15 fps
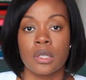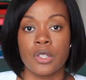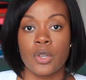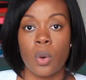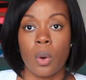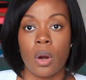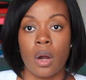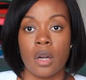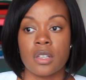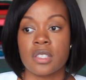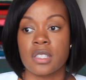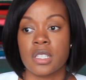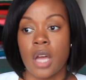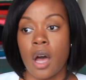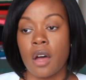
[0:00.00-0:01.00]
your
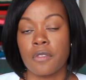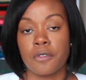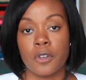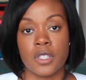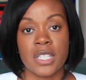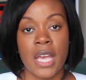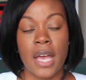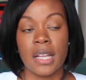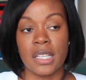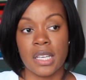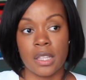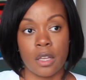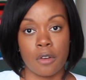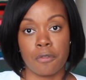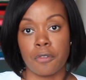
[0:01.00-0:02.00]
stuff or
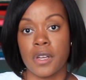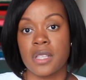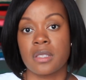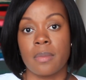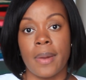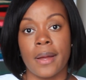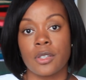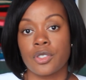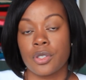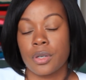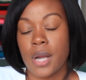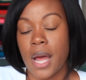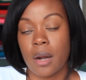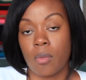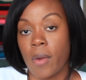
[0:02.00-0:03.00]
telling their friends about you. You're
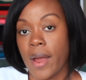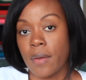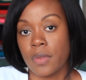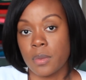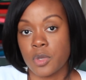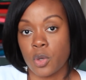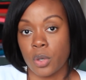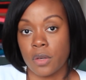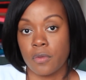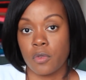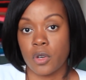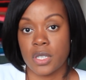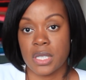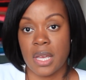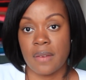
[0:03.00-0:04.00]
not around them
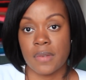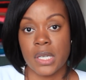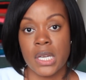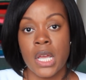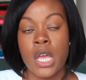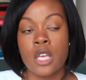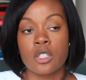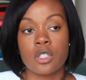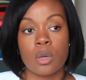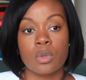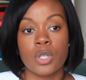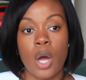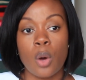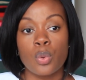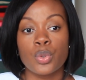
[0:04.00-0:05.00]
24 seven. So
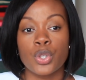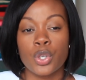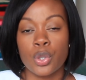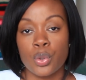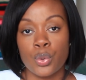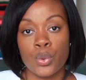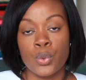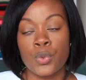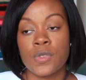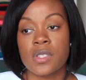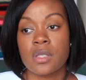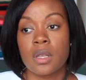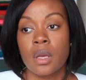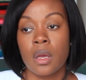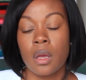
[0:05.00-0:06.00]
don't
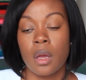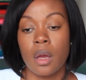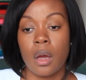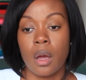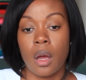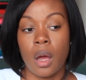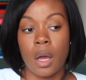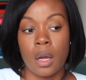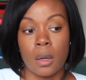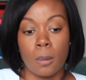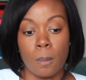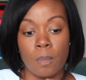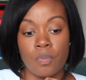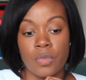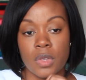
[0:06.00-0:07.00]
use
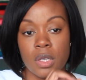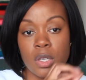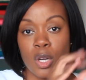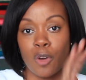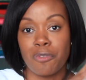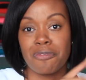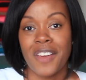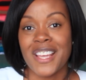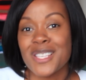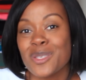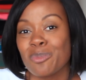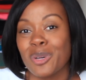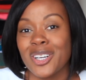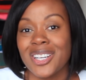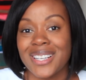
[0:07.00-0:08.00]
um, you know,
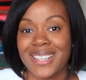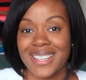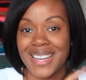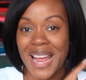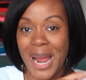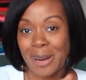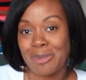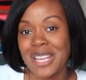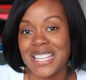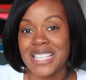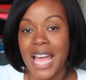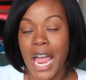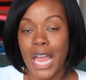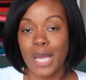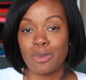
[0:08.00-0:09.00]
Facebook and how many
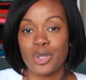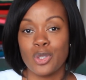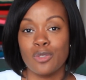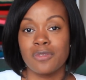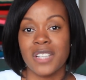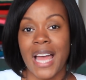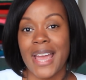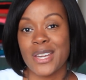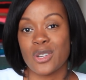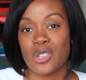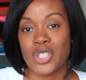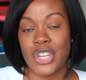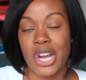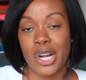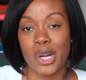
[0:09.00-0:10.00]
times you've liked or
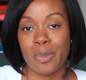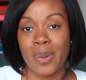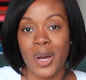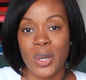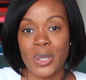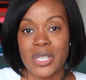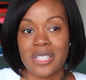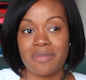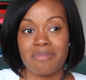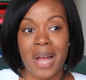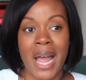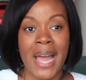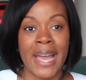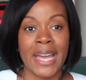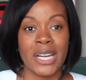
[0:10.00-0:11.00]
shared a post of
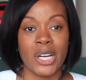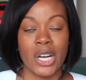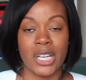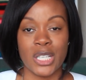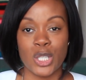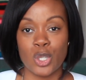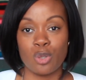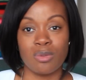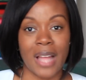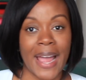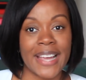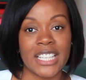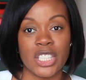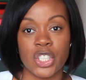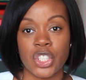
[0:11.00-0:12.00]
mine or did you
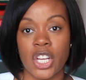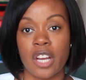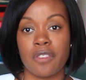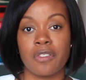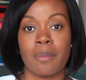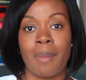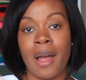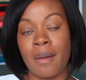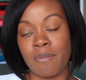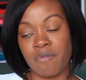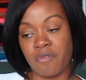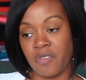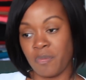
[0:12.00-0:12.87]
like and share from my